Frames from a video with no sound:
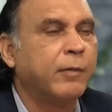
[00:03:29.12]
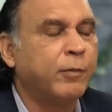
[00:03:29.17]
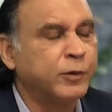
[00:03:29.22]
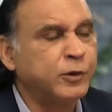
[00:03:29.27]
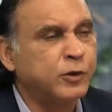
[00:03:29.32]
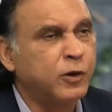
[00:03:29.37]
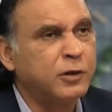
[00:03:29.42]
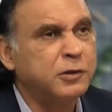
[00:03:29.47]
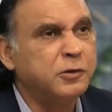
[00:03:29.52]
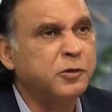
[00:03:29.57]
It
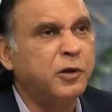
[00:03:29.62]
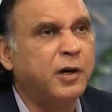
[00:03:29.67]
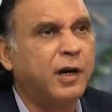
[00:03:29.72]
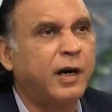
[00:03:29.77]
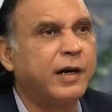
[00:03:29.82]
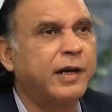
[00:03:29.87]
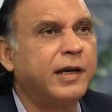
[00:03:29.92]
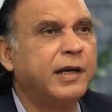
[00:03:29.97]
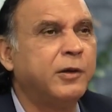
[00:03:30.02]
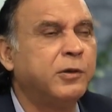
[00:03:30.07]
was also
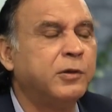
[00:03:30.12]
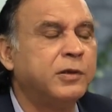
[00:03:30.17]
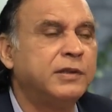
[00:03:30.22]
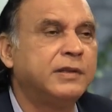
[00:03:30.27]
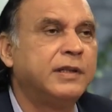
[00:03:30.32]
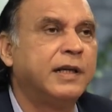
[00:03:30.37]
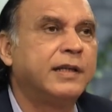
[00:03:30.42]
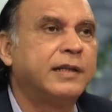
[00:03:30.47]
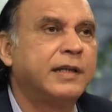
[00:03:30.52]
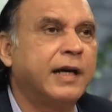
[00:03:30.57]

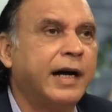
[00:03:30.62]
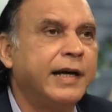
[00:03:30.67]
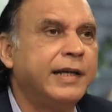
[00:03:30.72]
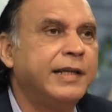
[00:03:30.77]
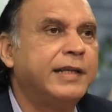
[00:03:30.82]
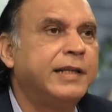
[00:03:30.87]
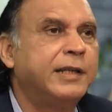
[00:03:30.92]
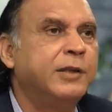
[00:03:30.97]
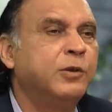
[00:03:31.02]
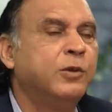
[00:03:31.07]
argued that
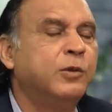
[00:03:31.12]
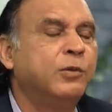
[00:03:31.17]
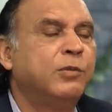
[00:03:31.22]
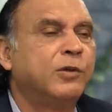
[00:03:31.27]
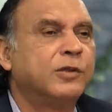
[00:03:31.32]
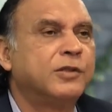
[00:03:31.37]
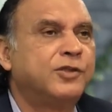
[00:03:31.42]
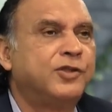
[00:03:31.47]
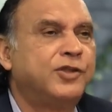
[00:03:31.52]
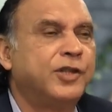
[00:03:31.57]
IQ
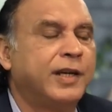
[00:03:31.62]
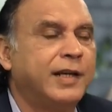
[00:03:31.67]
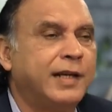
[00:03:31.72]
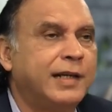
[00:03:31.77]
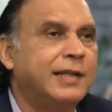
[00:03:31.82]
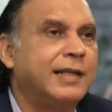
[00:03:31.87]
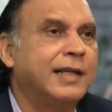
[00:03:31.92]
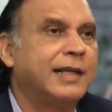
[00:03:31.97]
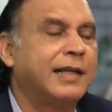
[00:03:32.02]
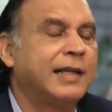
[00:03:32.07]
was
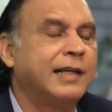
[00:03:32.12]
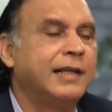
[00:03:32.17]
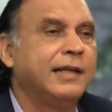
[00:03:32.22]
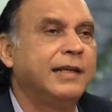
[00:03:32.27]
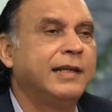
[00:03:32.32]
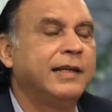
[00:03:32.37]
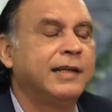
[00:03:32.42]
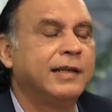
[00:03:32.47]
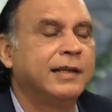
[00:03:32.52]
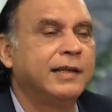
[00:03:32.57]

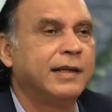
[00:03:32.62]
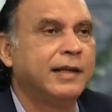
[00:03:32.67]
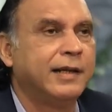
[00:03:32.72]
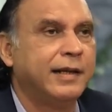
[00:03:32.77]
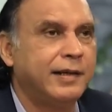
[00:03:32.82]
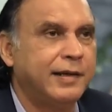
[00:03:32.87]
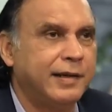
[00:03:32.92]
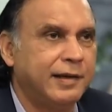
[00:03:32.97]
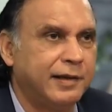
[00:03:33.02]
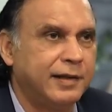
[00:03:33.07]
genetically
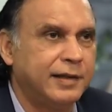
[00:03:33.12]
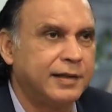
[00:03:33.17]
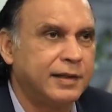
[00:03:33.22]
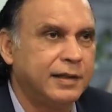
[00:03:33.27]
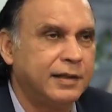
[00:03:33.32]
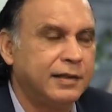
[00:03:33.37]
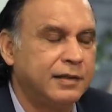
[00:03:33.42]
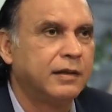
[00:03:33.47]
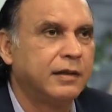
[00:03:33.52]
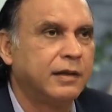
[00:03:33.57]

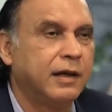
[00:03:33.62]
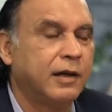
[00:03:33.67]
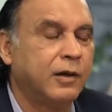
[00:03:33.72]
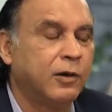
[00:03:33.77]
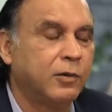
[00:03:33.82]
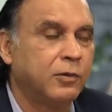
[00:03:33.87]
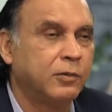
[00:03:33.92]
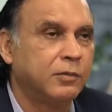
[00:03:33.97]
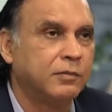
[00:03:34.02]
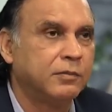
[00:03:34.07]
inherited.
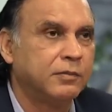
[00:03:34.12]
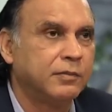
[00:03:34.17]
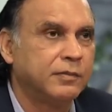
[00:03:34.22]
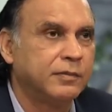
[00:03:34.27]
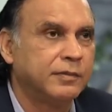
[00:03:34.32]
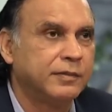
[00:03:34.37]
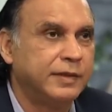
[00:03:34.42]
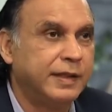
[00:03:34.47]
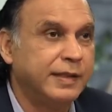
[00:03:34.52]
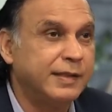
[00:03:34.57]
Now,
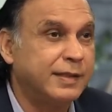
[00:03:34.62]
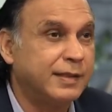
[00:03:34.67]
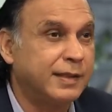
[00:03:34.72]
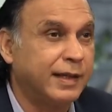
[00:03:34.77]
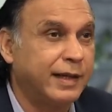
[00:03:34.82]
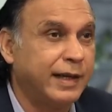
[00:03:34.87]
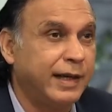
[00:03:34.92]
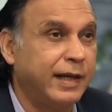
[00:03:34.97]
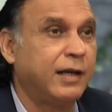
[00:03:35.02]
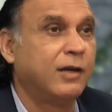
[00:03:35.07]
this
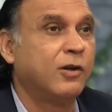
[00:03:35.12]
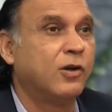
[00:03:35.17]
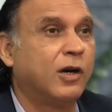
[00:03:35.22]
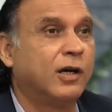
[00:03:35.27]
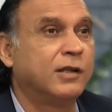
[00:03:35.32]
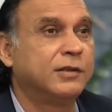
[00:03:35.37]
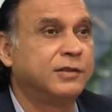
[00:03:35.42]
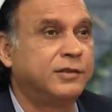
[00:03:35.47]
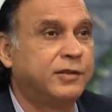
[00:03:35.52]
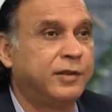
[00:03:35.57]
again
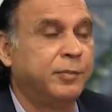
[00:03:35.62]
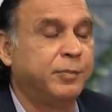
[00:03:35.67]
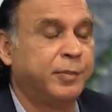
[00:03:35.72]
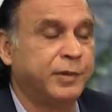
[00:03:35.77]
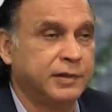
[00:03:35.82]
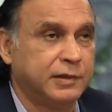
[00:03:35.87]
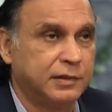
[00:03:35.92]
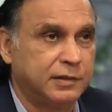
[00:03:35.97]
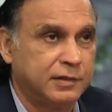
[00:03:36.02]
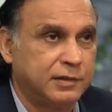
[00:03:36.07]
caused
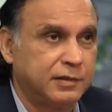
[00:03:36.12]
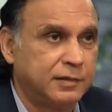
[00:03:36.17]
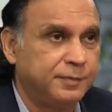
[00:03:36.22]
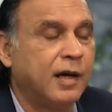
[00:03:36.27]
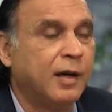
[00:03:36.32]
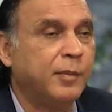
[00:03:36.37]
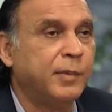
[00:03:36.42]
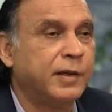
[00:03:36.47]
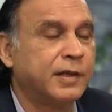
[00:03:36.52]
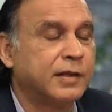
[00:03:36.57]
ripples
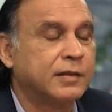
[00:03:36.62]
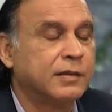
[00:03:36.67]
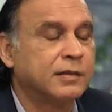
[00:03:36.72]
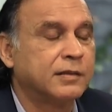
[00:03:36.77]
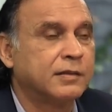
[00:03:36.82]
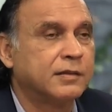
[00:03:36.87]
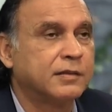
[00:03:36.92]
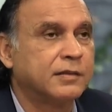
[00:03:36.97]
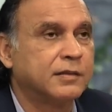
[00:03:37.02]
among